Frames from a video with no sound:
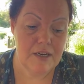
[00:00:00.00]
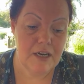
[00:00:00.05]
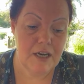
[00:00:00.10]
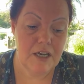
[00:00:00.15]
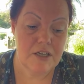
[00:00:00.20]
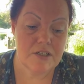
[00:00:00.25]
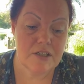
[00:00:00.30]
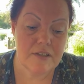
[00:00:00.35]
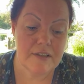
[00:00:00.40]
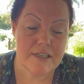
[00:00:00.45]

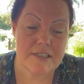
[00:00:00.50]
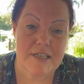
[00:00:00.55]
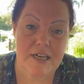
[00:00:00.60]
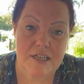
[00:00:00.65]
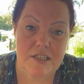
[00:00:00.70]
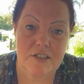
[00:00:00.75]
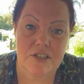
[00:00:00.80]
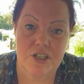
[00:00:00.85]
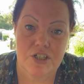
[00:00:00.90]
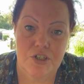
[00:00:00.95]
So let's
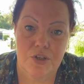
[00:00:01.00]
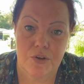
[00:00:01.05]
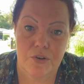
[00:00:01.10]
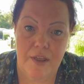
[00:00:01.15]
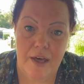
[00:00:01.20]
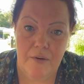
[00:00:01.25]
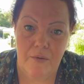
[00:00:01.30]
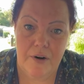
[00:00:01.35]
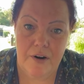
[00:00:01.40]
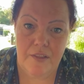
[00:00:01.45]
actually do
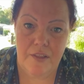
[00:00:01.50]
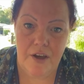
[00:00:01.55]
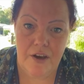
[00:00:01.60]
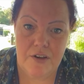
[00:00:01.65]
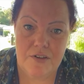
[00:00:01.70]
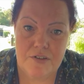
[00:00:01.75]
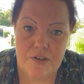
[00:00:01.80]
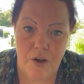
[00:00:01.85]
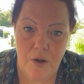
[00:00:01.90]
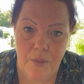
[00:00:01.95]
that, one of
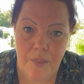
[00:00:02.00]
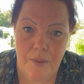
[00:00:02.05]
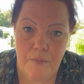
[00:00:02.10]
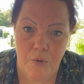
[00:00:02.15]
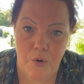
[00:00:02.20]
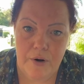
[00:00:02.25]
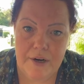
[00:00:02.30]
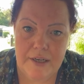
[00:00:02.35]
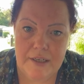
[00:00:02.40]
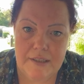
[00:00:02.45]
those on the
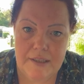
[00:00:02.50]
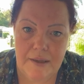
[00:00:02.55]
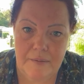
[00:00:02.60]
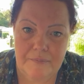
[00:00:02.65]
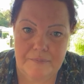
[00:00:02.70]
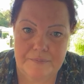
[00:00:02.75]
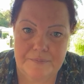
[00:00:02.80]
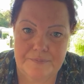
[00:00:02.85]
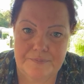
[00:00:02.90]
morning club.